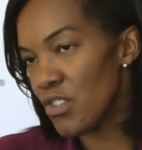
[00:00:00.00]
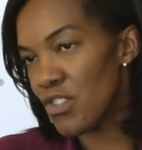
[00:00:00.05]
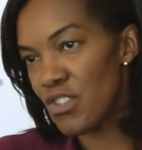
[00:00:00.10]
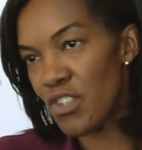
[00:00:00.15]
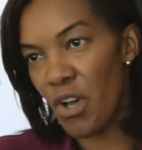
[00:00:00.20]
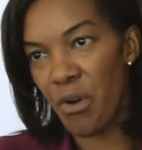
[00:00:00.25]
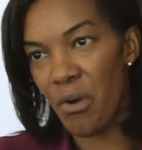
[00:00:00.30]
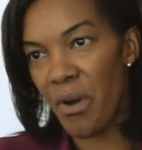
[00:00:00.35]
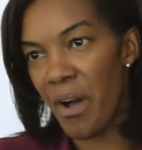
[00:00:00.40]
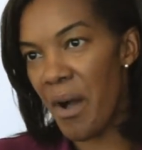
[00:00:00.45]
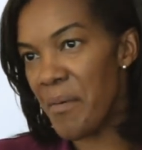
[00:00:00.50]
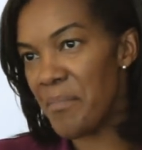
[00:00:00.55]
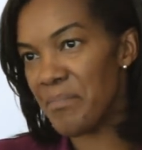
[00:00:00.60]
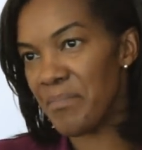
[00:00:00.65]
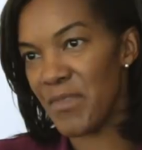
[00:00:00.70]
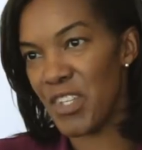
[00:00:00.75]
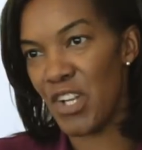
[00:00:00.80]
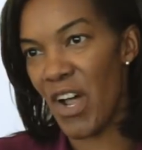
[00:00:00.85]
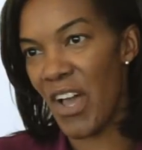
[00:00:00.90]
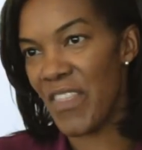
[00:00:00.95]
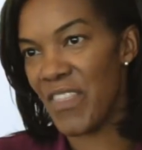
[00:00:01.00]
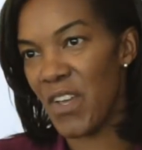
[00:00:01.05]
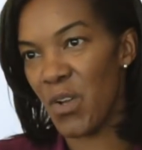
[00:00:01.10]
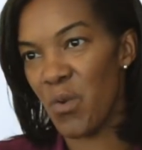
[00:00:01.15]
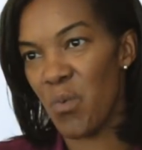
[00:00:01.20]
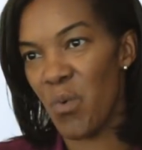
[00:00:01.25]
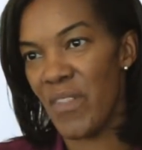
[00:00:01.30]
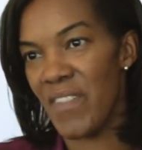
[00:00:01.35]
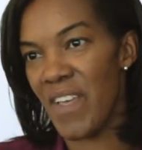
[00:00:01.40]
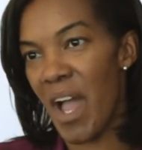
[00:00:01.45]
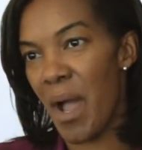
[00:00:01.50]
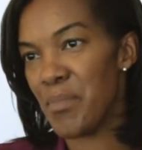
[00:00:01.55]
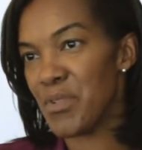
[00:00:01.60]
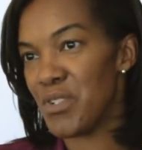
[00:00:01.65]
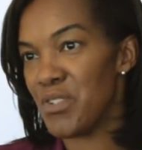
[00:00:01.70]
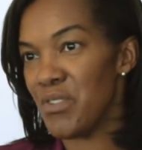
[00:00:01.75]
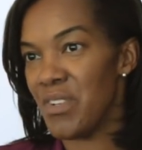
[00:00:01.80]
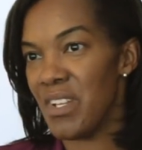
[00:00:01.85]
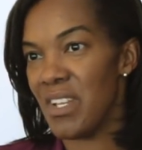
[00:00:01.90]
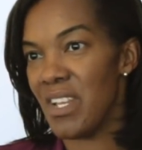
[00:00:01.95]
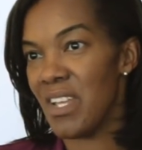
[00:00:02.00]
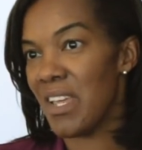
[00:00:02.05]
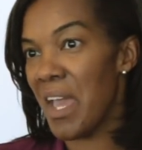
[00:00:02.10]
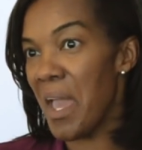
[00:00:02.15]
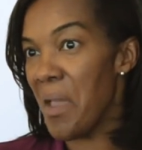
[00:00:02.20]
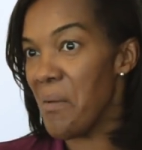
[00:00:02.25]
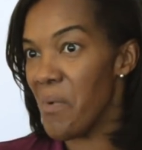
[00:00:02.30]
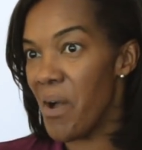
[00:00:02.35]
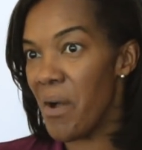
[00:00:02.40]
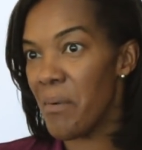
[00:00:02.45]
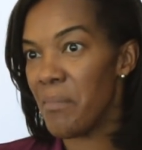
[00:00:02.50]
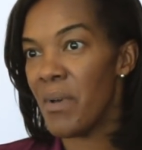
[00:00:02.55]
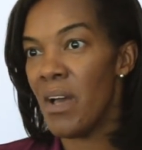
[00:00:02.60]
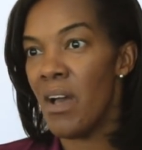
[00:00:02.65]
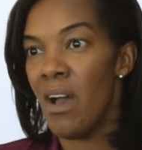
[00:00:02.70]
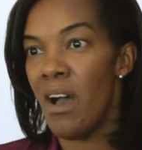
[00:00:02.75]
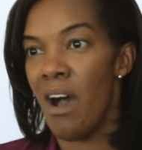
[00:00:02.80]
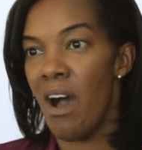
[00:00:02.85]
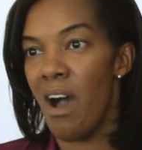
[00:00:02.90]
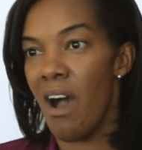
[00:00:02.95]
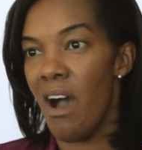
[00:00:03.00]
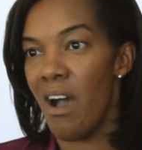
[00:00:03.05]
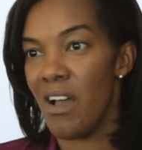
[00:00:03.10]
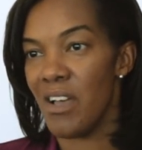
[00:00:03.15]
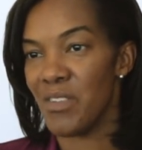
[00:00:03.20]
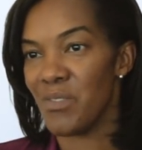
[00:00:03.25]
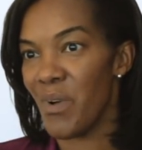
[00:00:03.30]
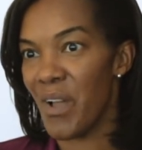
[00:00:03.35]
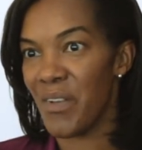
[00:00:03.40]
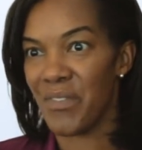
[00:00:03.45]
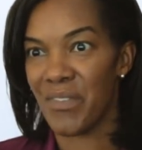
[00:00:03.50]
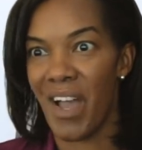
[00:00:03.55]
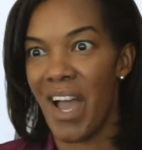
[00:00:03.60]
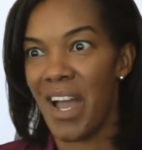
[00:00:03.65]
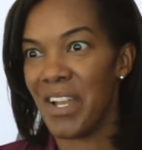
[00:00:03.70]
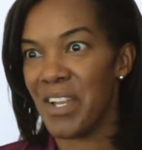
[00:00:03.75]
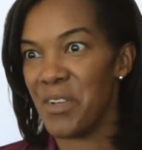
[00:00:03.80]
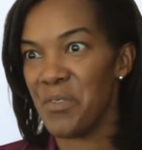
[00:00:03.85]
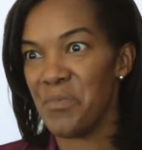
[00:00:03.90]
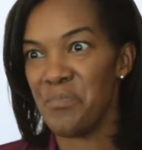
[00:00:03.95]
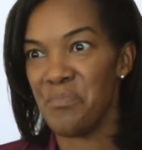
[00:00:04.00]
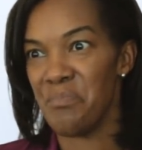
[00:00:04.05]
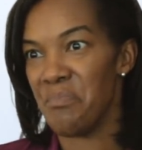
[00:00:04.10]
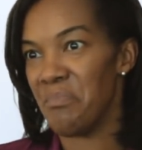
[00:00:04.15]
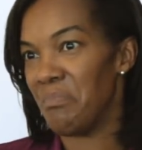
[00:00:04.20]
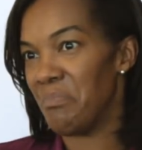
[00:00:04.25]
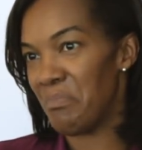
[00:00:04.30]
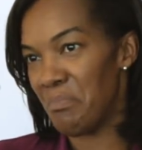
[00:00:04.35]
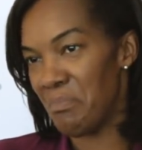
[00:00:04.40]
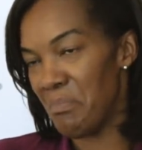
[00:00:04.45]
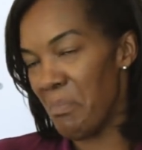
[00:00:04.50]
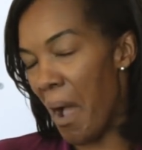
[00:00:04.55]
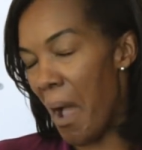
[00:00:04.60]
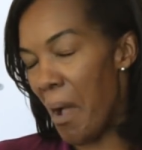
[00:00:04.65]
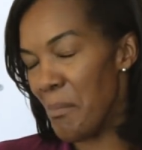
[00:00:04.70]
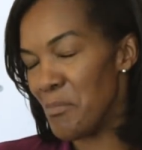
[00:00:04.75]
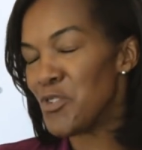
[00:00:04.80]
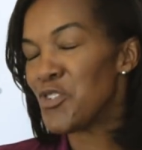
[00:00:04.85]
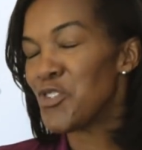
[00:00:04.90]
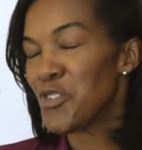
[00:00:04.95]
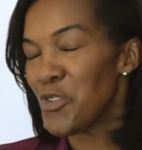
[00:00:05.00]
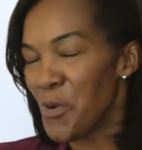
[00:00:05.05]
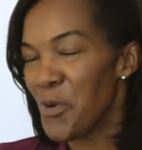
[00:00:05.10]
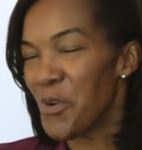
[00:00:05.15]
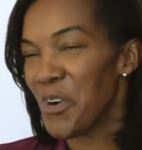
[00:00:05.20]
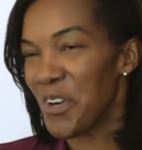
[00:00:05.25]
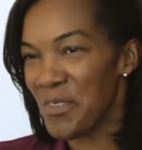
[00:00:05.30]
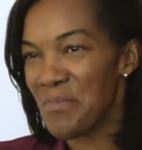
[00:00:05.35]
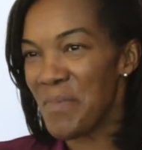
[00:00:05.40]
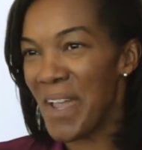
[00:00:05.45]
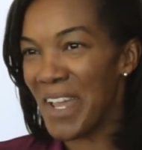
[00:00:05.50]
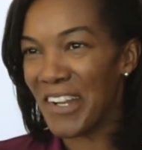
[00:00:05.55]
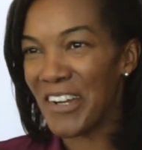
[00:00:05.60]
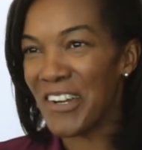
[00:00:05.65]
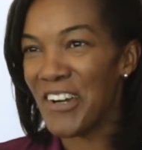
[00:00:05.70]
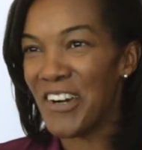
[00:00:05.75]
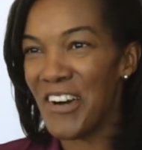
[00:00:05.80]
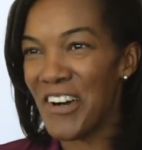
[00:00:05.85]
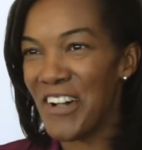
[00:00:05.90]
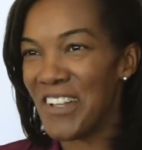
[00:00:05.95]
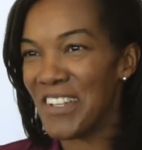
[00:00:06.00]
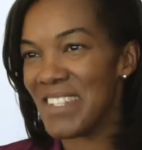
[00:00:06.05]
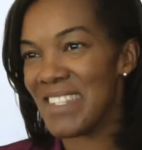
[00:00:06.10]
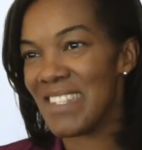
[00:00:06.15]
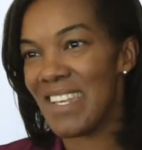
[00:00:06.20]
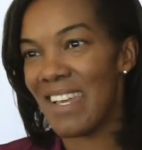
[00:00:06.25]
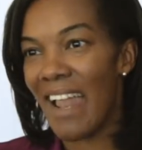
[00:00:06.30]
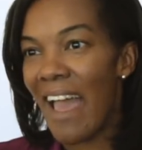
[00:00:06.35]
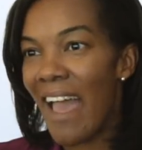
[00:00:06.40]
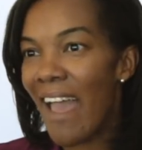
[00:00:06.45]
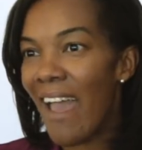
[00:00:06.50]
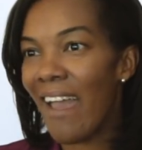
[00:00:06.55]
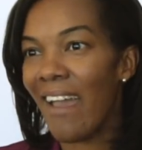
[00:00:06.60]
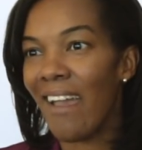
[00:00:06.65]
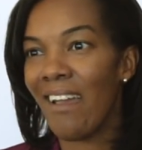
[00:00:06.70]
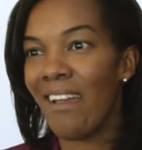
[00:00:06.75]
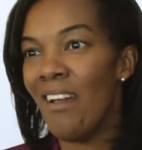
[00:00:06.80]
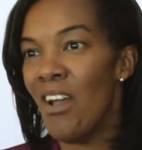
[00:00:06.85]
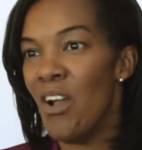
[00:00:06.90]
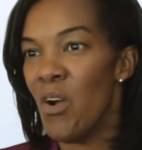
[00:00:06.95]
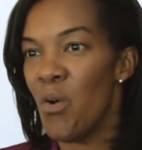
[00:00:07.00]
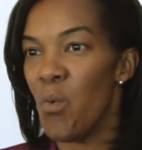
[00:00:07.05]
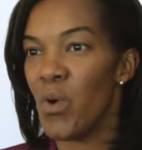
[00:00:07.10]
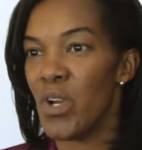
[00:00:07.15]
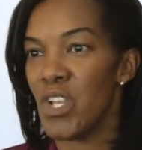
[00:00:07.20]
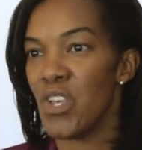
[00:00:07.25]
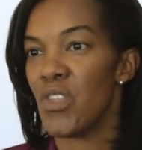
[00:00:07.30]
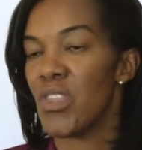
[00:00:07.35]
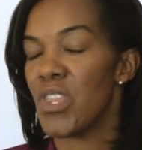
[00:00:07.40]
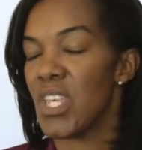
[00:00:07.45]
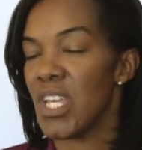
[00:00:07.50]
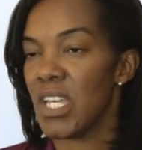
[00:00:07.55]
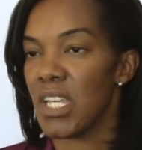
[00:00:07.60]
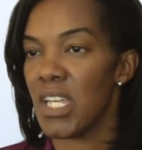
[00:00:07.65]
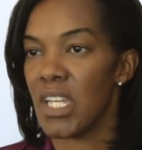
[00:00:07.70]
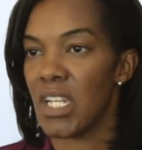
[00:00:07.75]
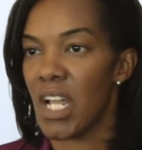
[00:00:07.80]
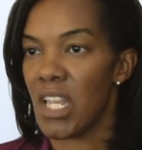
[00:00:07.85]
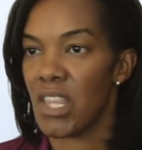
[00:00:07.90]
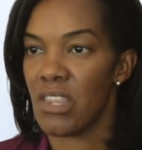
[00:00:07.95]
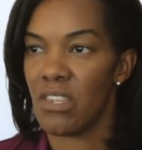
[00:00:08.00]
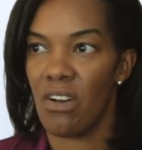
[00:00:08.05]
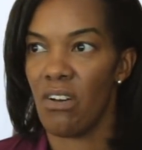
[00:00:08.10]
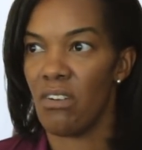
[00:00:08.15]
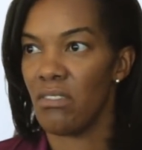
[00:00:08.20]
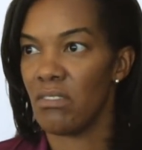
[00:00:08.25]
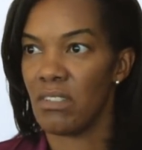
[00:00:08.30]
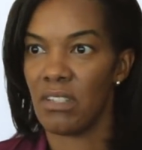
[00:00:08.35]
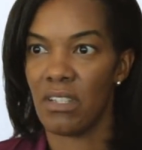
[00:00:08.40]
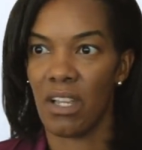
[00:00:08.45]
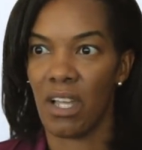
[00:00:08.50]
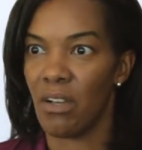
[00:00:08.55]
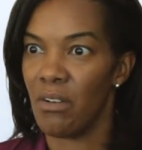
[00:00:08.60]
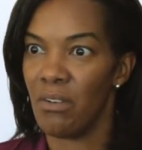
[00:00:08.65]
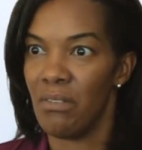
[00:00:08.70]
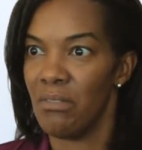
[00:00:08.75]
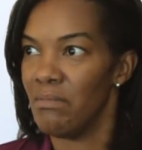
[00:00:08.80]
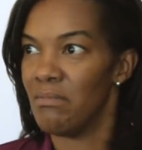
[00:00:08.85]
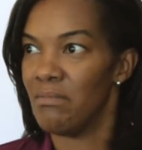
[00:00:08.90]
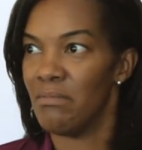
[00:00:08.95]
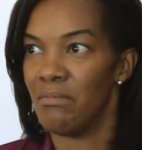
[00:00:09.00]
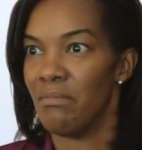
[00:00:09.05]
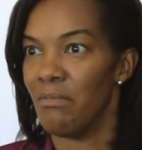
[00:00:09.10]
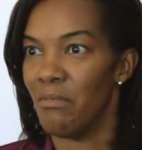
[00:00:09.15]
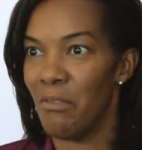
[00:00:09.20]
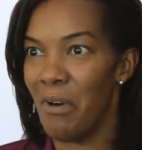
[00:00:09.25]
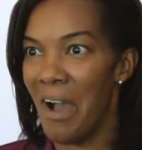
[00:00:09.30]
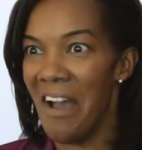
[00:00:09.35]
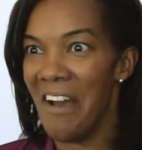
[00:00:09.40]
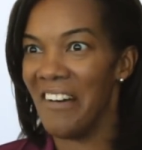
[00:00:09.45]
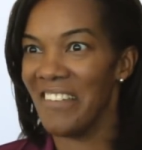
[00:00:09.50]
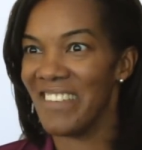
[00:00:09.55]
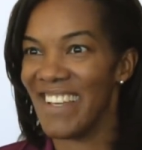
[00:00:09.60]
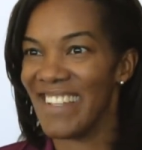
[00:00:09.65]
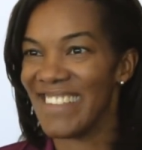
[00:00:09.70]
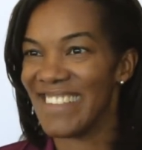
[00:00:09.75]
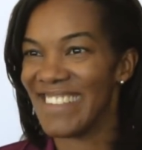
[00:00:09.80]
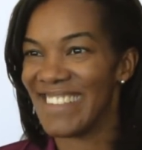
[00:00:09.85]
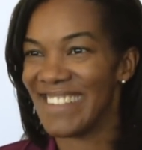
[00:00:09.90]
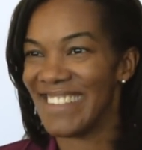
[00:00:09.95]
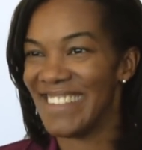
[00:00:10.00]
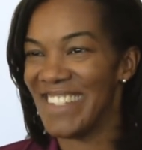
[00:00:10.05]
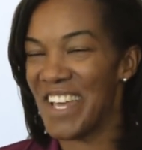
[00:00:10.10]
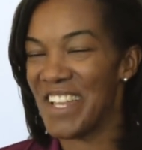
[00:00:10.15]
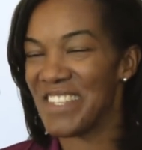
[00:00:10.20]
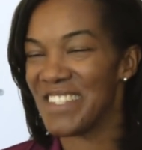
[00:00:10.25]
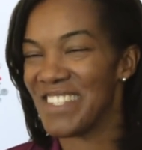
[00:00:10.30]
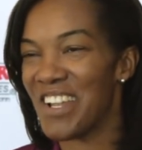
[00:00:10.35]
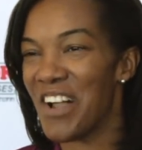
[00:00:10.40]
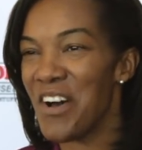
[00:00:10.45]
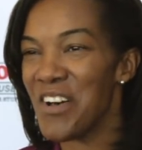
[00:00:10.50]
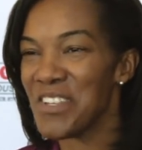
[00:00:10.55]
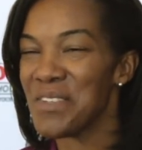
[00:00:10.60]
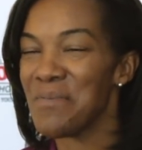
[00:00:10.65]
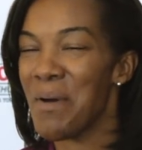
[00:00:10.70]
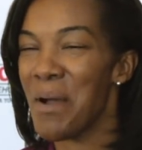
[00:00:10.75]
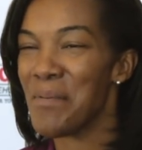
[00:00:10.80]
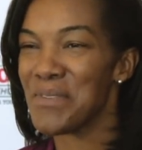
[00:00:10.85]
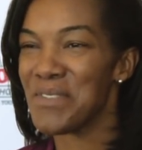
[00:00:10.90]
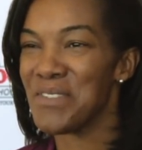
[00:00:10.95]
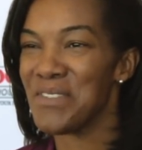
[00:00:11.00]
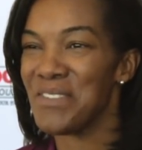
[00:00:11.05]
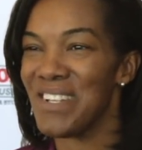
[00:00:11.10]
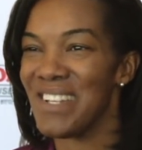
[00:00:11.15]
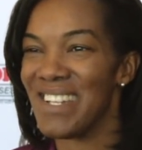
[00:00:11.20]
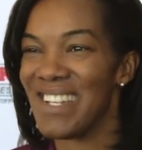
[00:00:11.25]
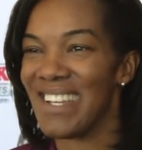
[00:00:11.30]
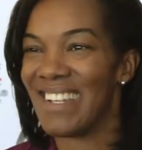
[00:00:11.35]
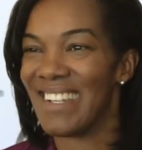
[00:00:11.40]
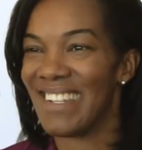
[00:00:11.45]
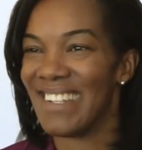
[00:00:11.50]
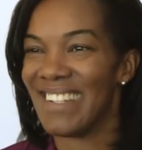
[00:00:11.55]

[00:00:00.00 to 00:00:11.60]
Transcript: So um, you know, I think when the opportunity came up, uh, his wife Connie, I'm sure, made a call and said, "Hey, what do you think?" And I thought, like, "Wow, that's that's an awesome opportunity."